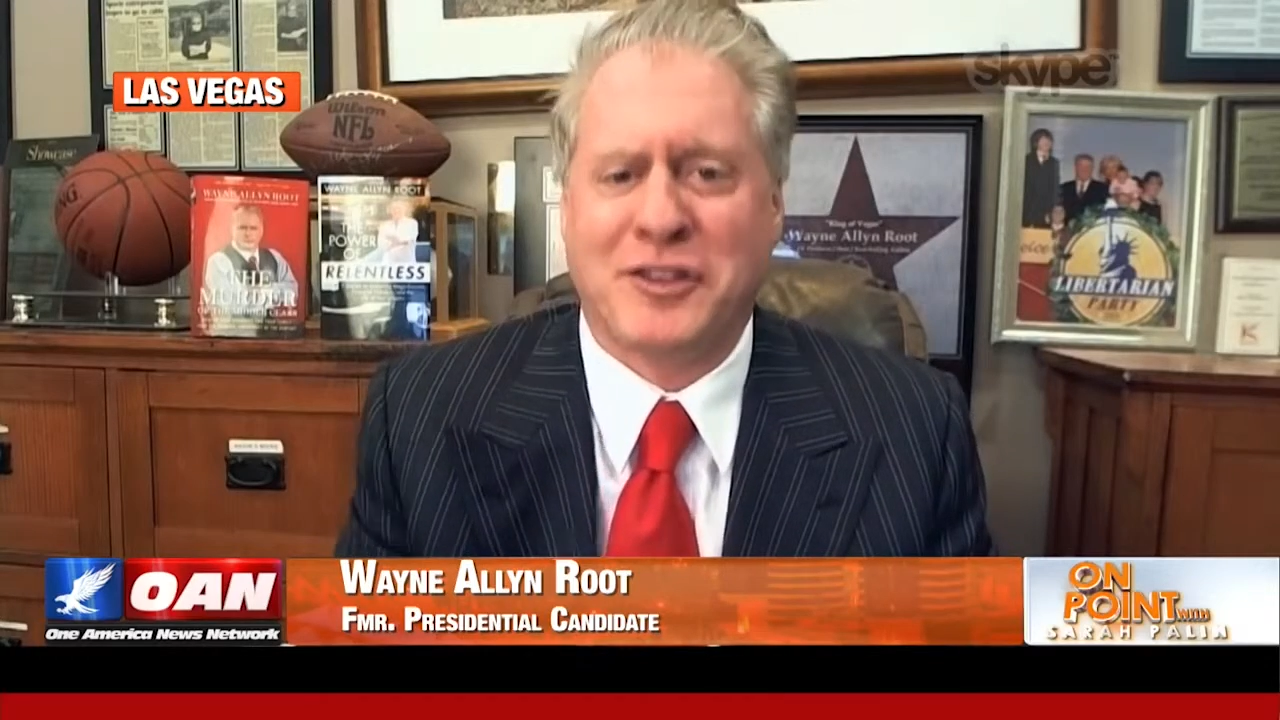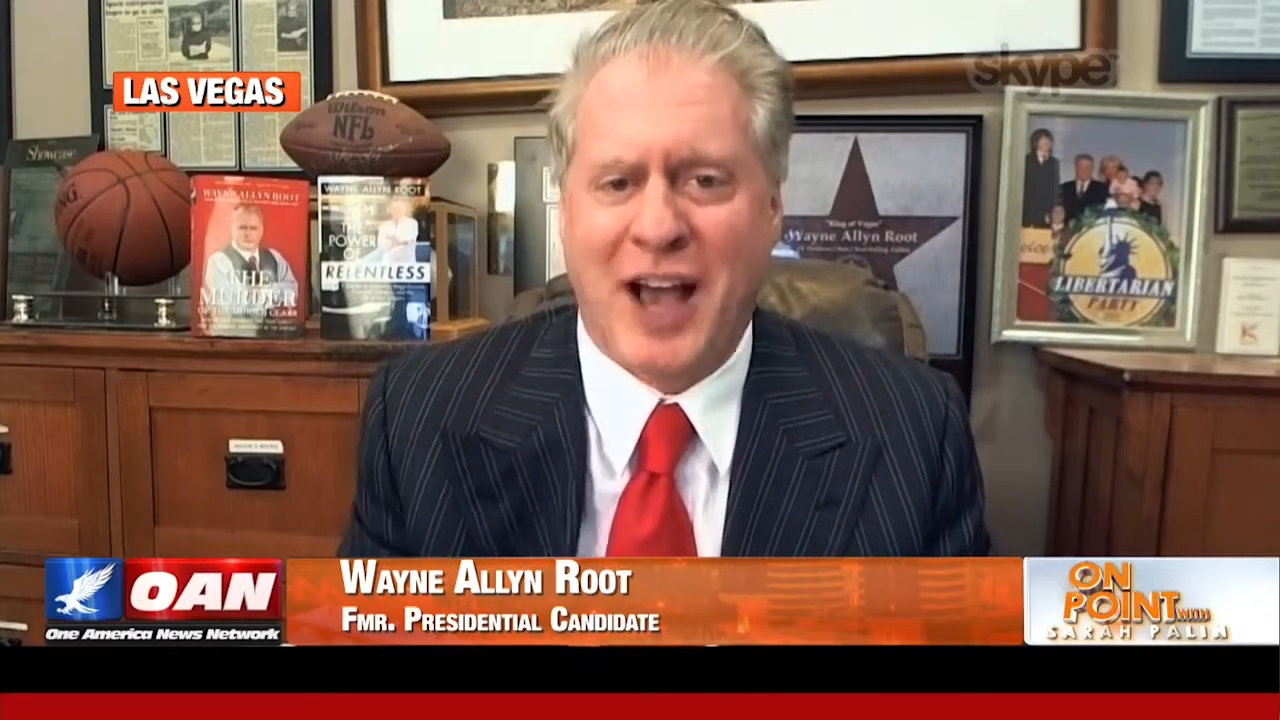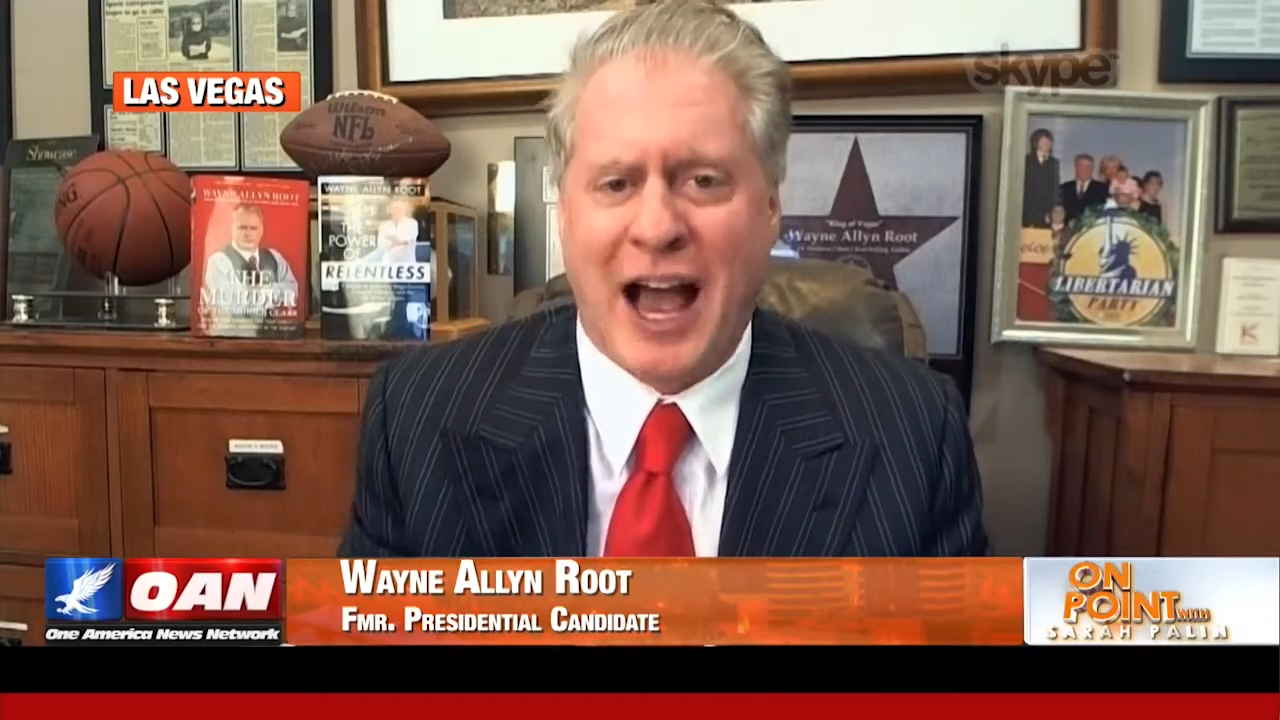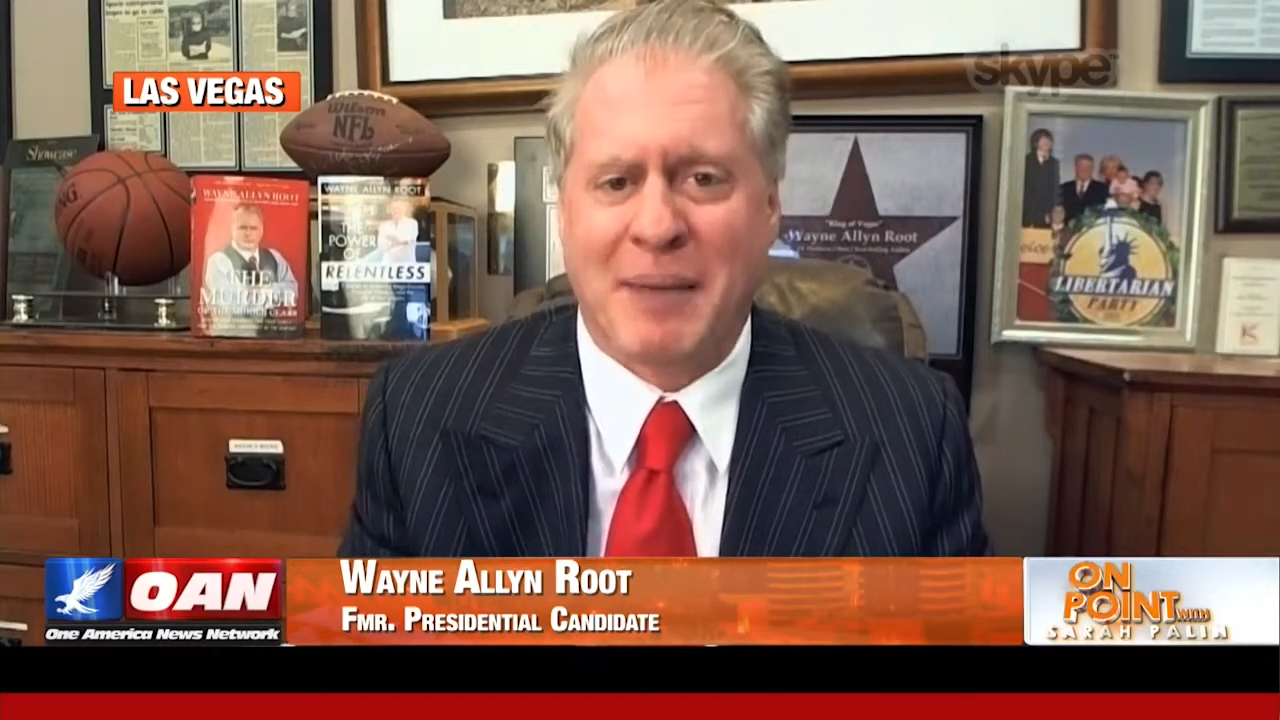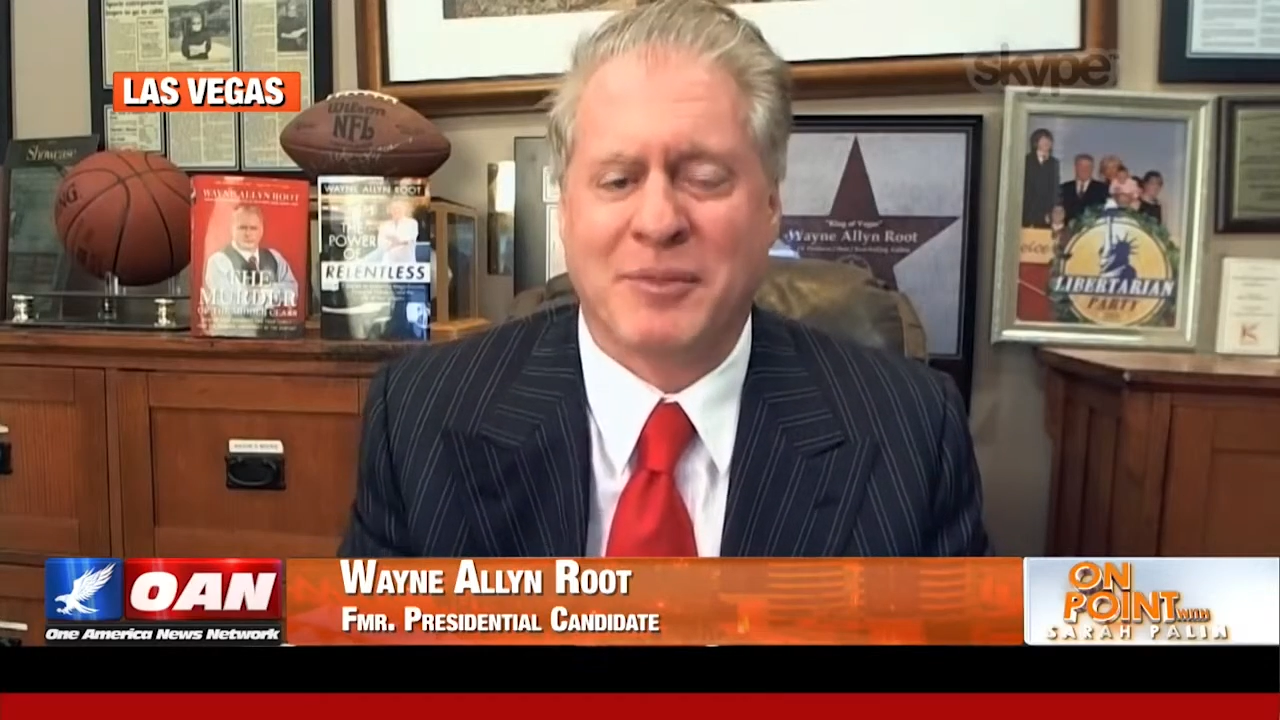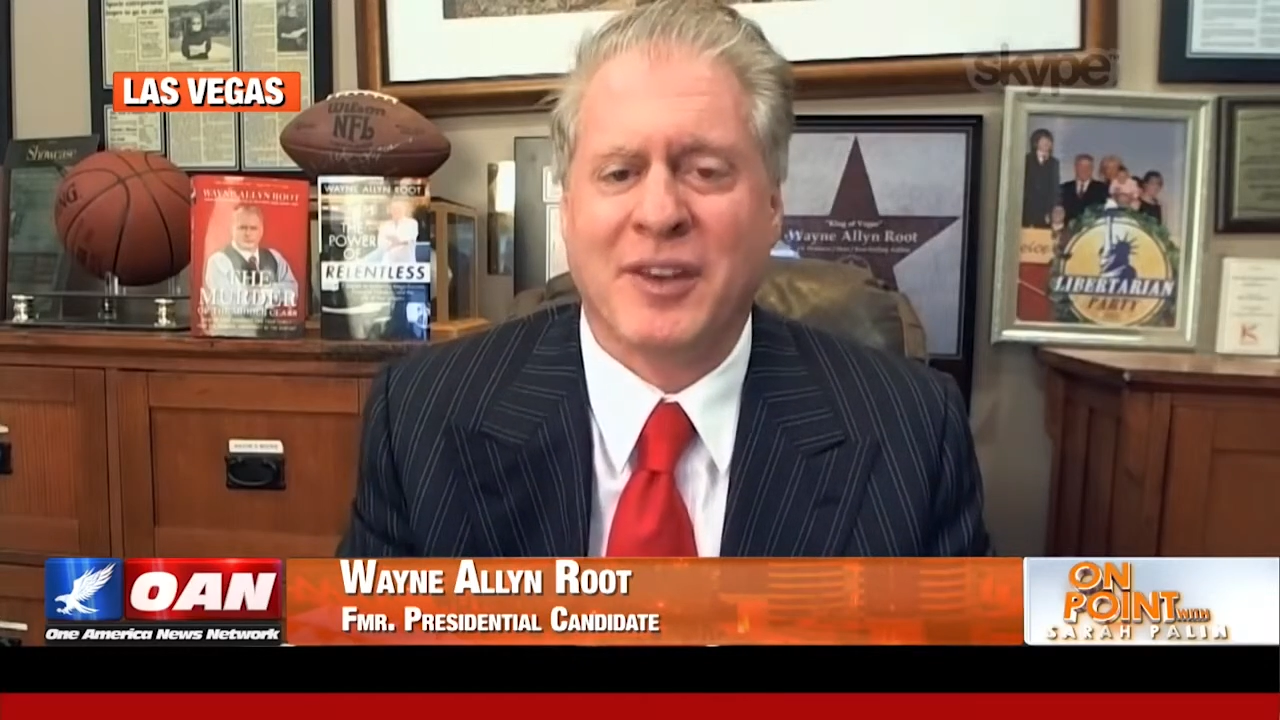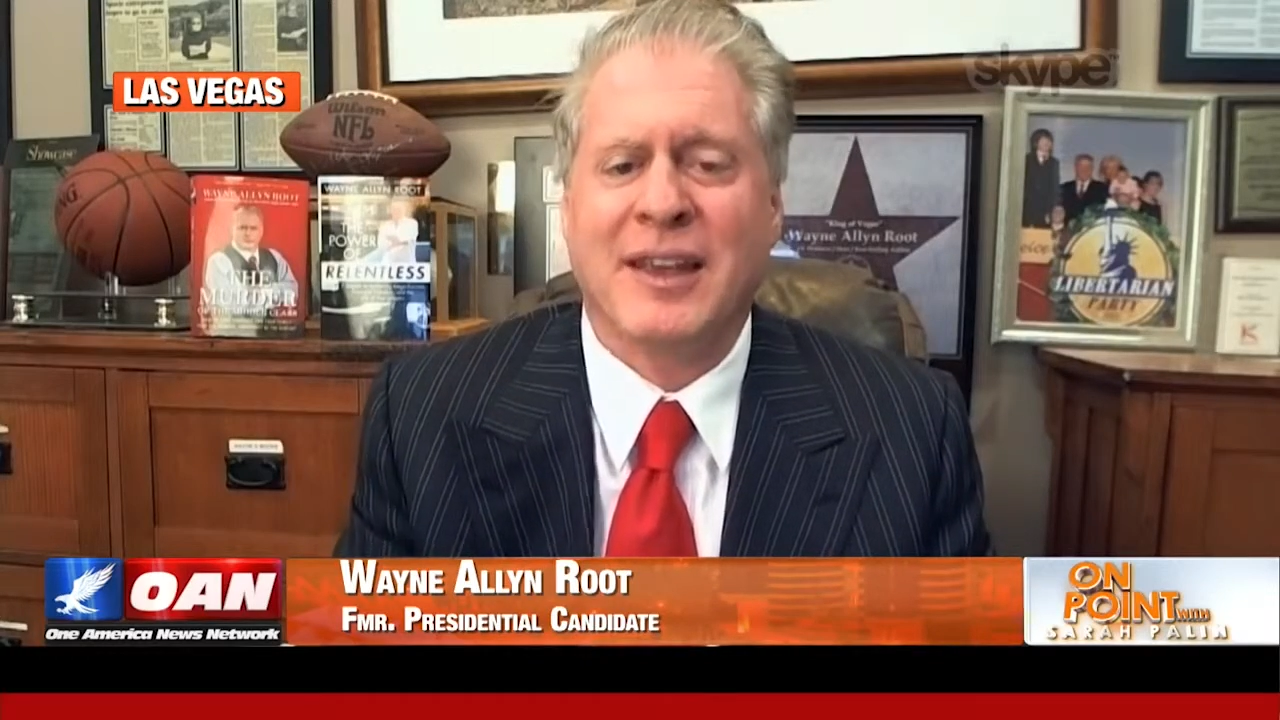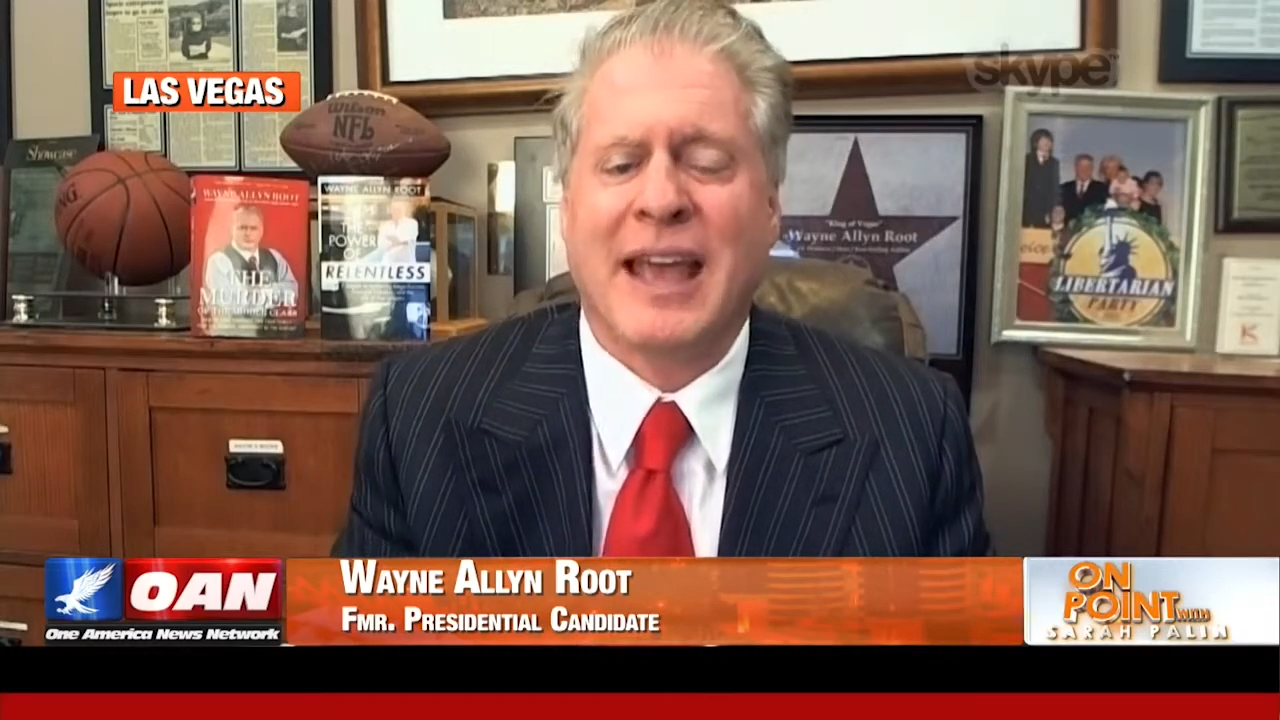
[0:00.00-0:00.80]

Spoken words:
times.